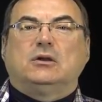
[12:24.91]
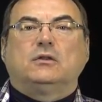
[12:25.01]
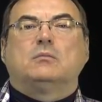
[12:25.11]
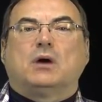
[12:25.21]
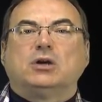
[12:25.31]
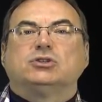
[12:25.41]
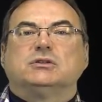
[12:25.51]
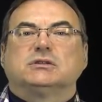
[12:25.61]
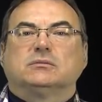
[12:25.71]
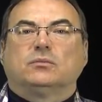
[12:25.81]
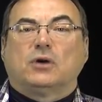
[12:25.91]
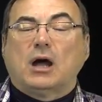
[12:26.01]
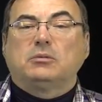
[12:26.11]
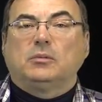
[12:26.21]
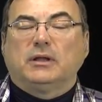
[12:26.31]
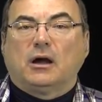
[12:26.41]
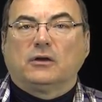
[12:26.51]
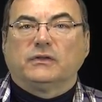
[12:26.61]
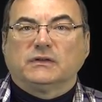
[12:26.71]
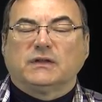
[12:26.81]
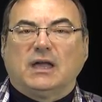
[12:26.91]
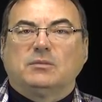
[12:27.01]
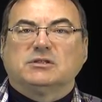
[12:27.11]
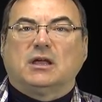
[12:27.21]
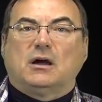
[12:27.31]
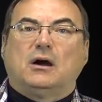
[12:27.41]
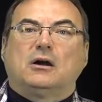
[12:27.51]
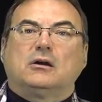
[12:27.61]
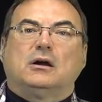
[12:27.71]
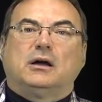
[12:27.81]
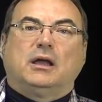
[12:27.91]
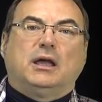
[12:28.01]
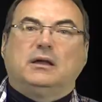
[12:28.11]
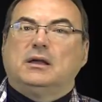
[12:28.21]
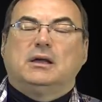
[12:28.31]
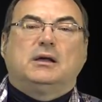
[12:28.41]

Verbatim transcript: I know the margins probably aren't the same as they are on a